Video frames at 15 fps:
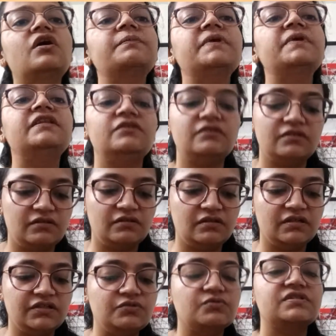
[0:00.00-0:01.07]
be
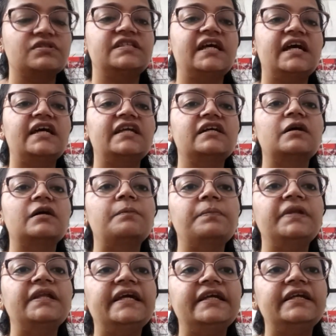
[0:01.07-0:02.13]
used. They are a
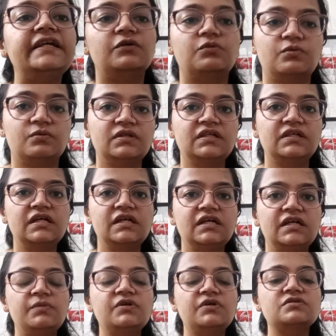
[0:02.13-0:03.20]
complete no.
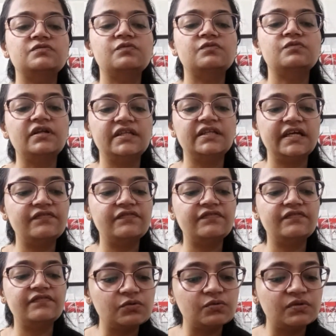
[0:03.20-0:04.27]
Because what they
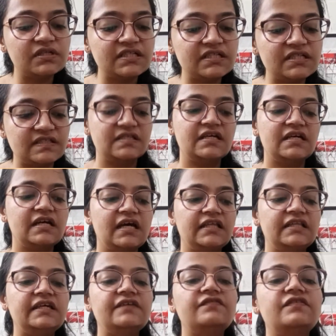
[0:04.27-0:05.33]
will do is
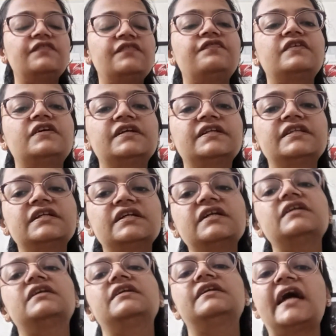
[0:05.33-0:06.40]
they will further
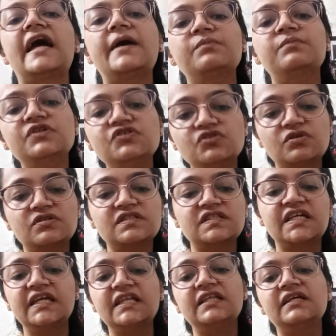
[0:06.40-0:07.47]
damage your
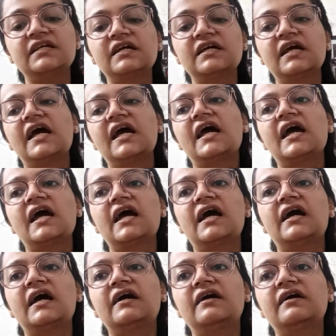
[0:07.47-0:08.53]
skin.
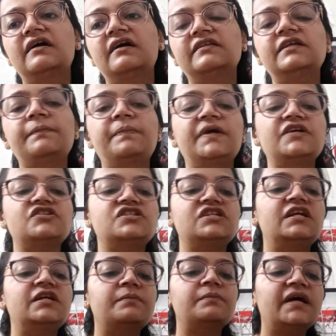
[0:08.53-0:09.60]
The
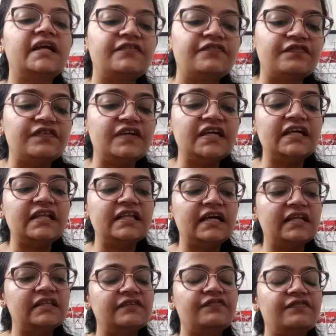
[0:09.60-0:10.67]
patient might feel
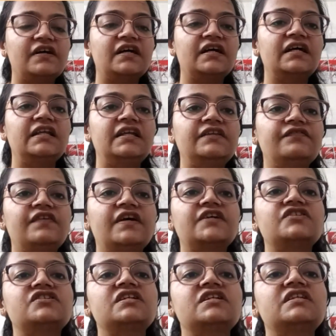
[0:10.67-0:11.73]
that the fungal
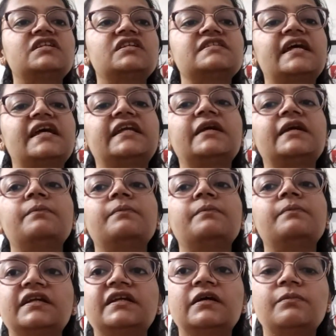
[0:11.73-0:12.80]
infection is getting
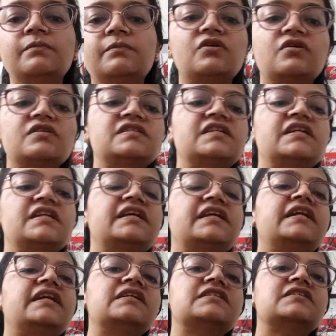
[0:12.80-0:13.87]
better because the
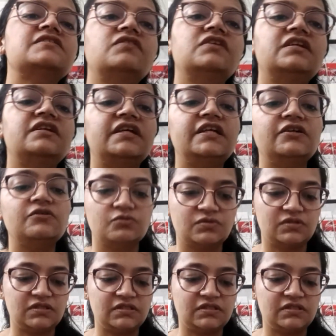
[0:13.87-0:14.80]
redness will reduce,